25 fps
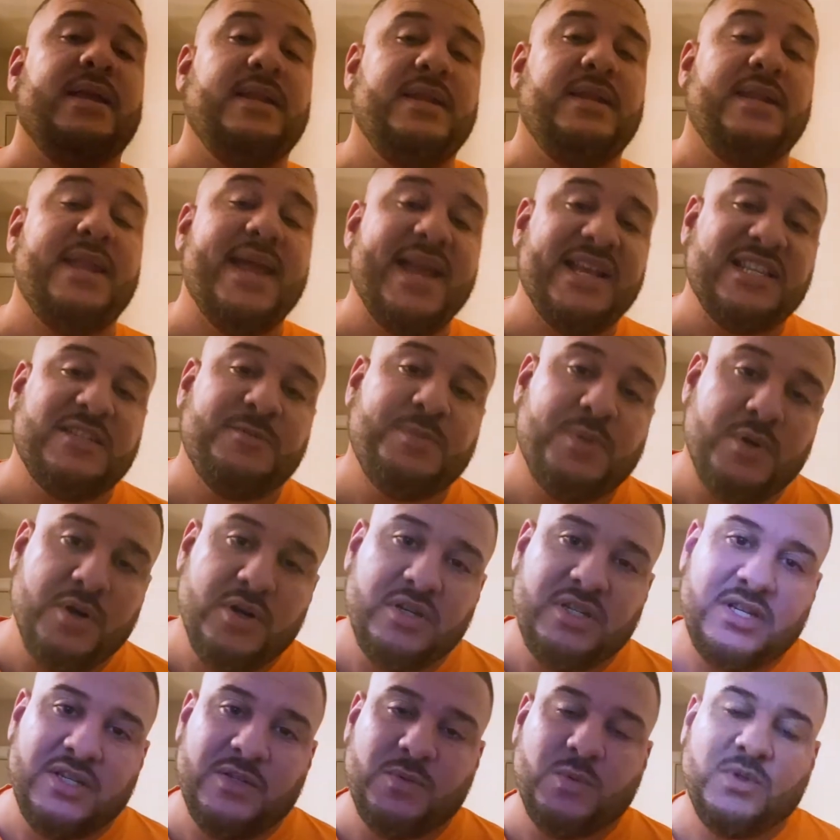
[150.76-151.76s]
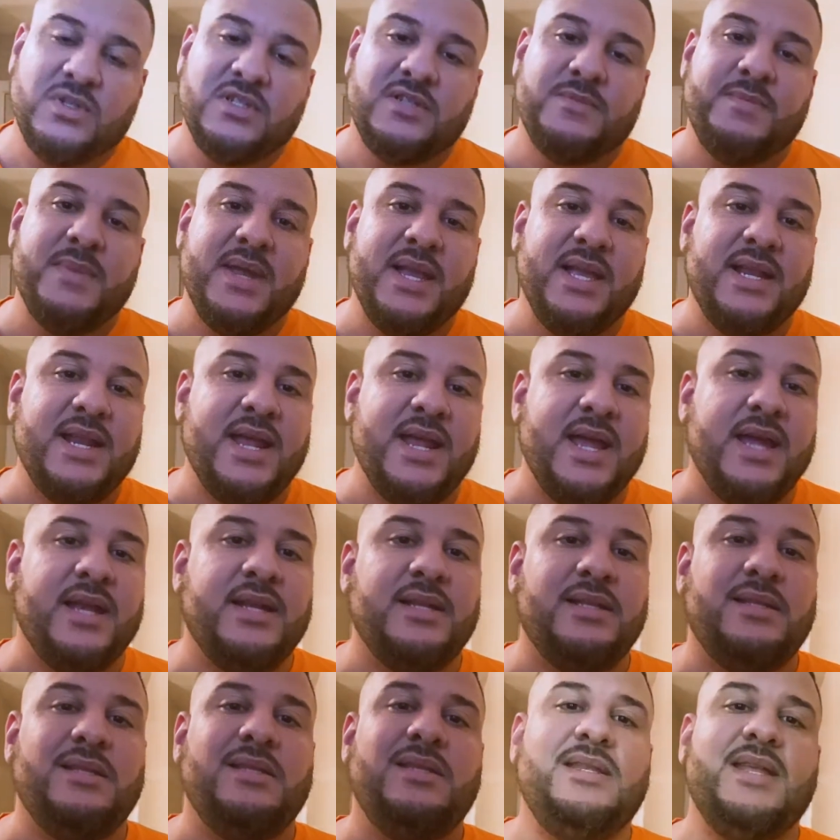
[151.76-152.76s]
next purchase was made at
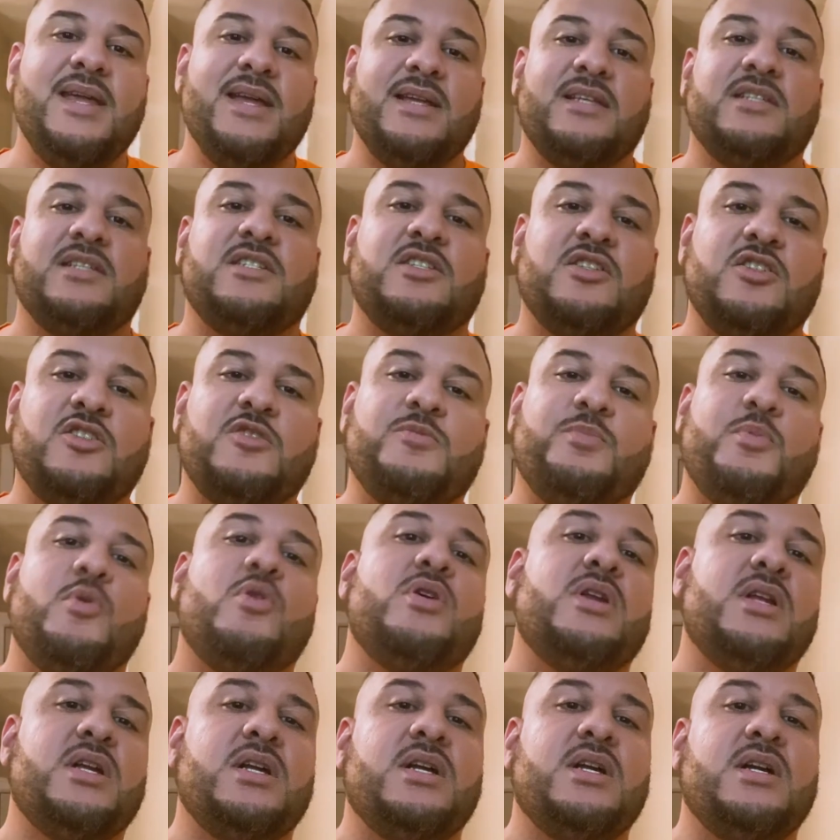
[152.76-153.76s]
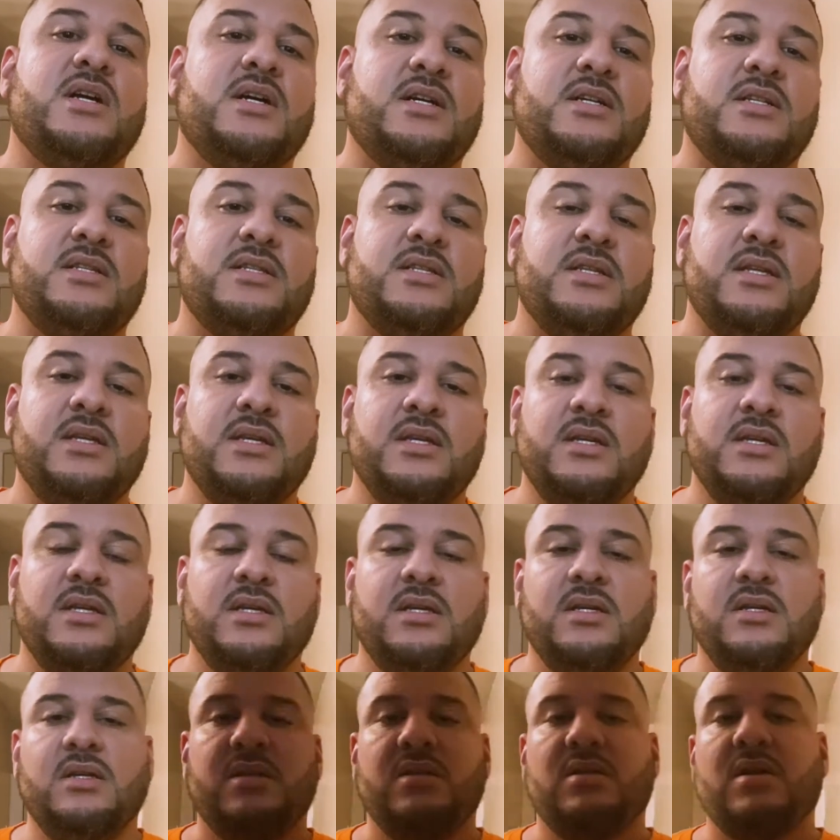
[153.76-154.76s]
Dick's Sporting Goods.
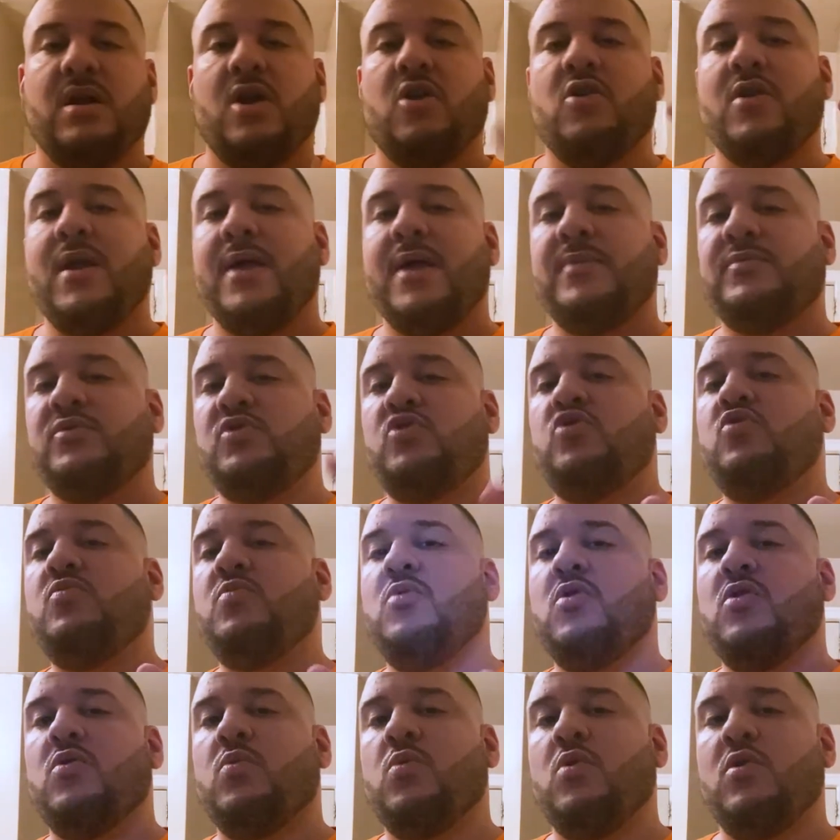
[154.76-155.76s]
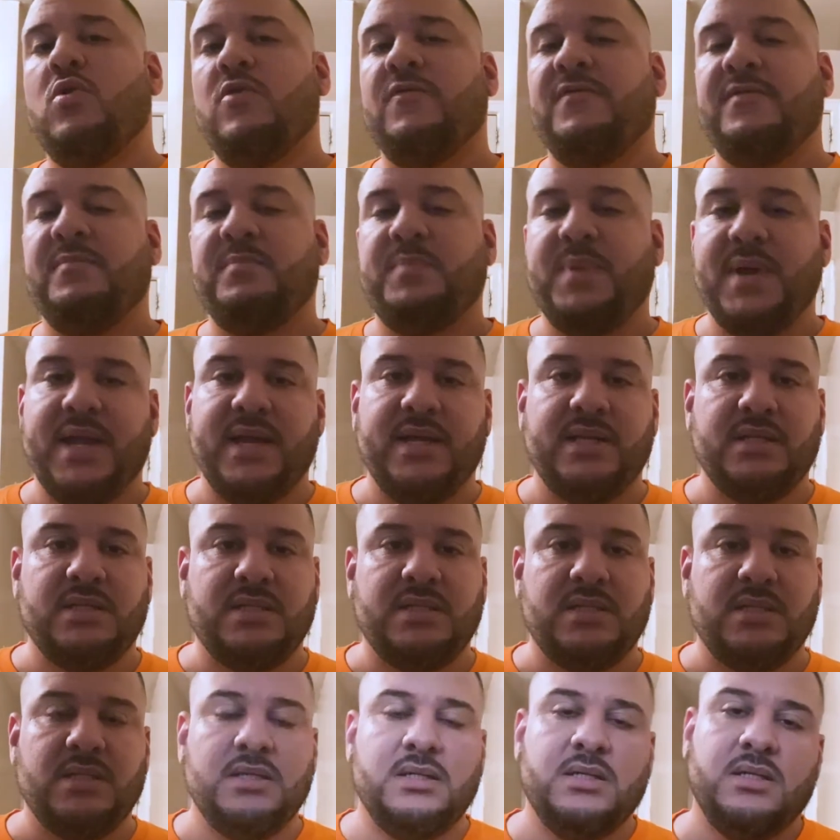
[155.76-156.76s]
I grabbed 2 more woven
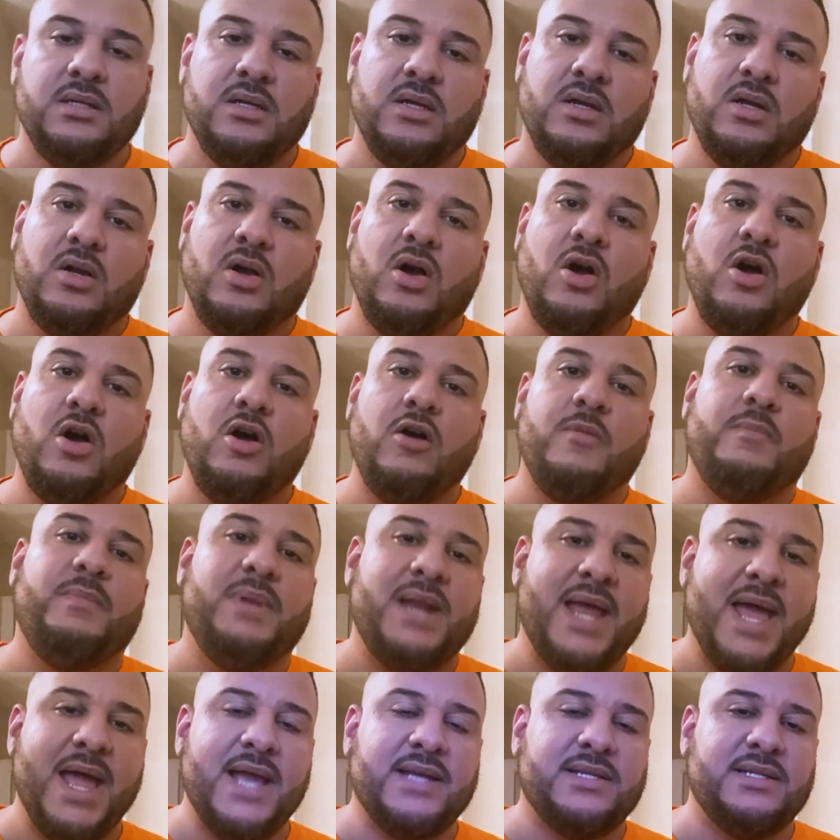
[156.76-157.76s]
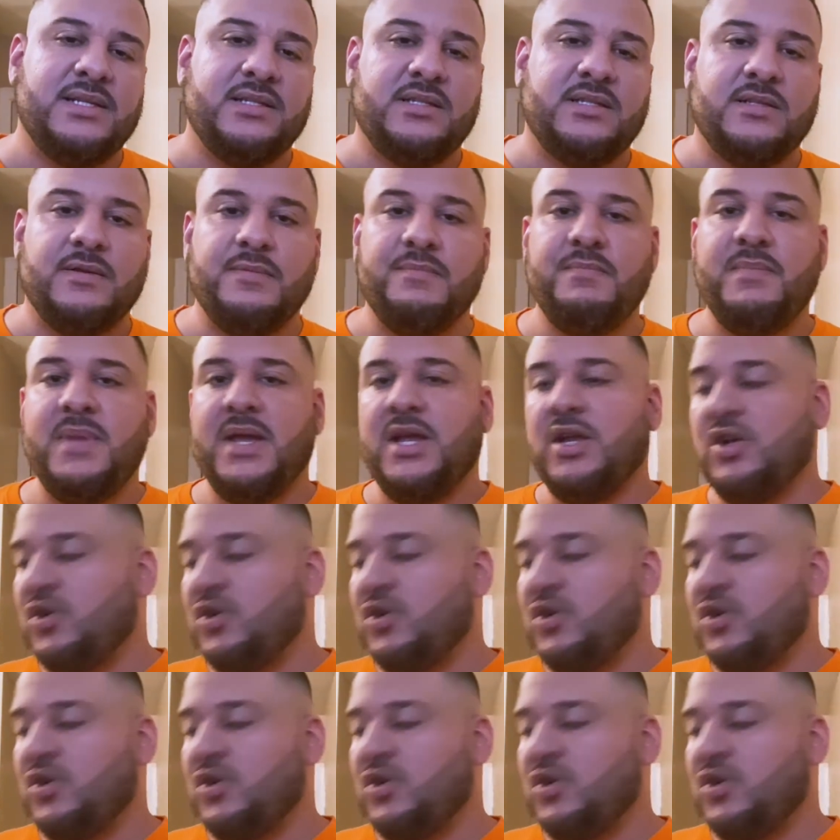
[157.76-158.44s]
pants, all blacks and some mint